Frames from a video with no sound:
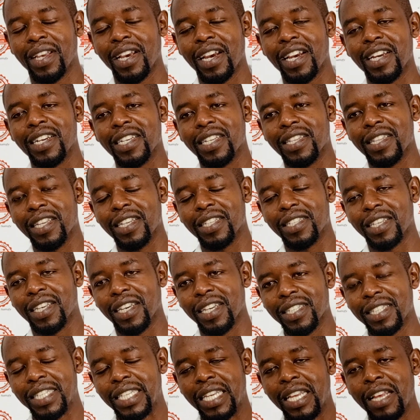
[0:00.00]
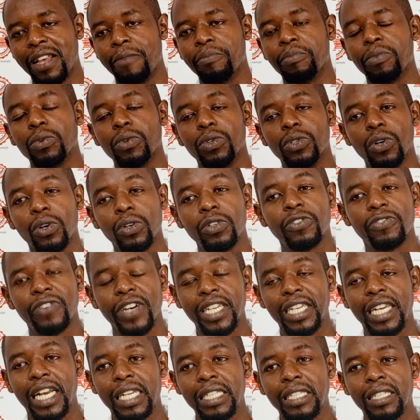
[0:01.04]
And in this case, you don't
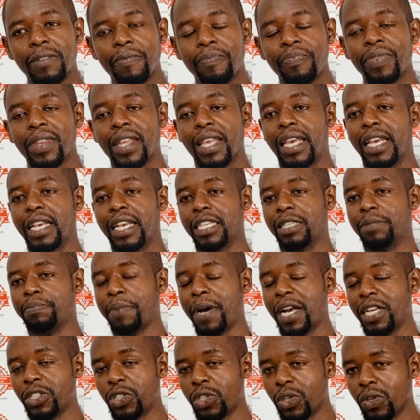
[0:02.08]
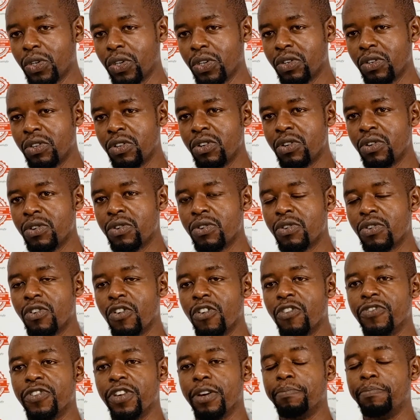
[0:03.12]
finance expansion
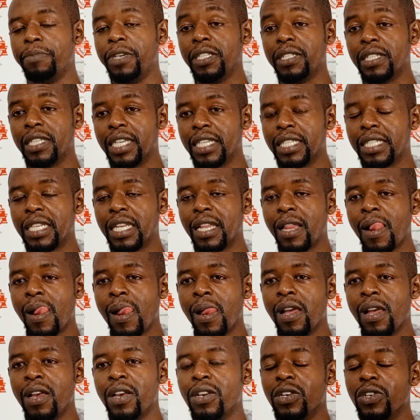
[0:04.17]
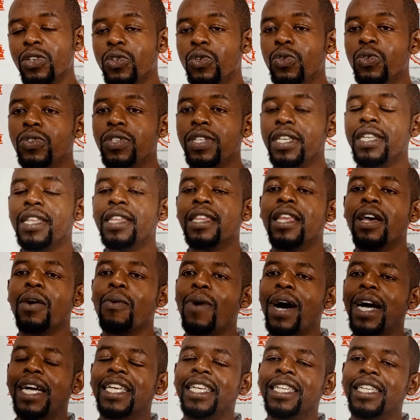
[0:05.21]
of your business using the
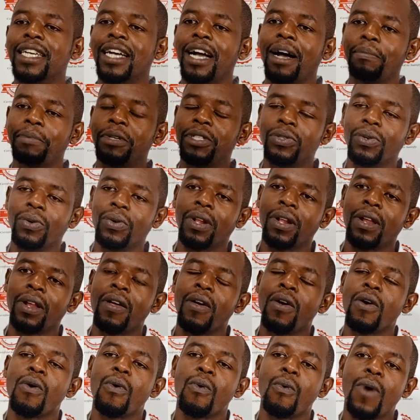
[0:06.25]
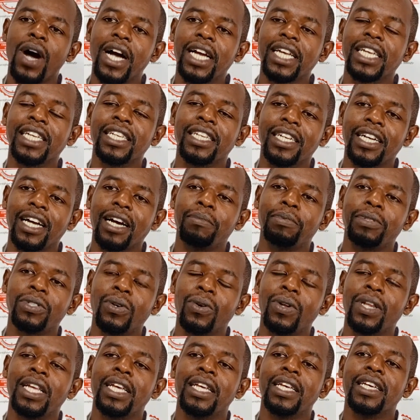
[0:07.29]
working capital. Working
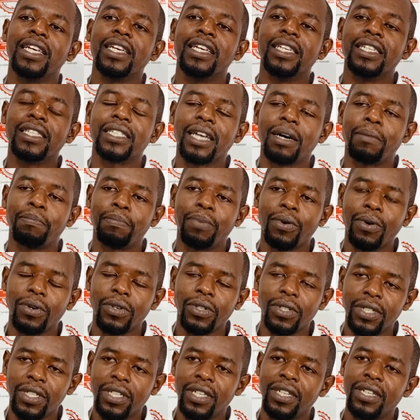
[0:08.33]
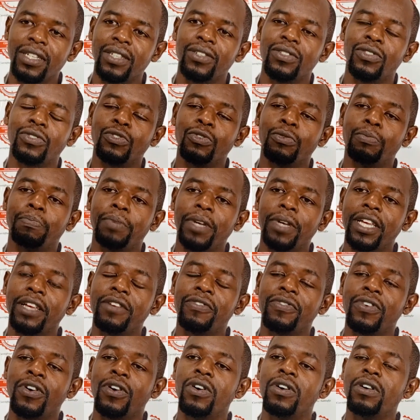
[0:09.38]
capital is supposed to pay
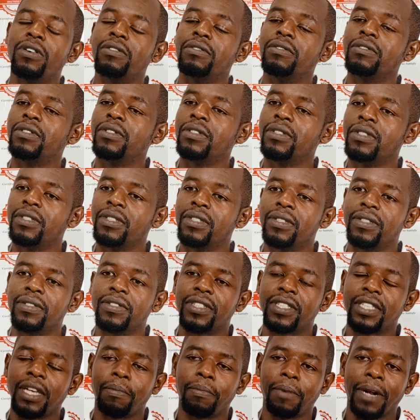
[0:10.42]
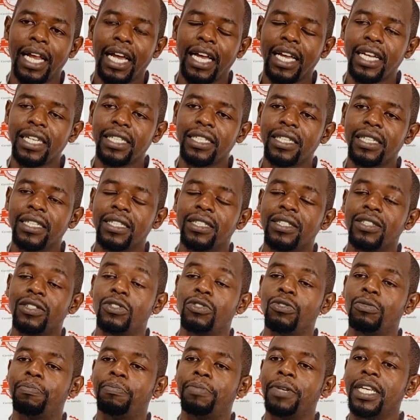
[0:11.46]
for suppliers,
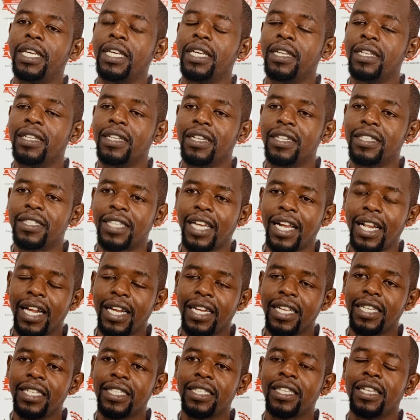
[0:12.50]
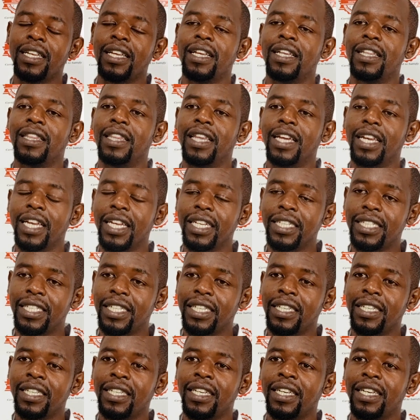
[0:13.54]
to pay salaries, the
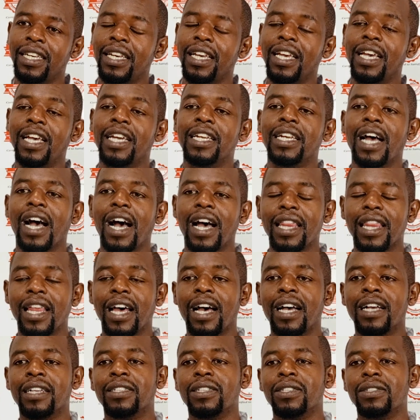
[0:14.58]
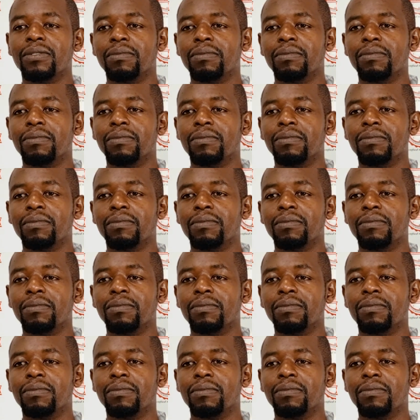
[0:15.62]
rent, and other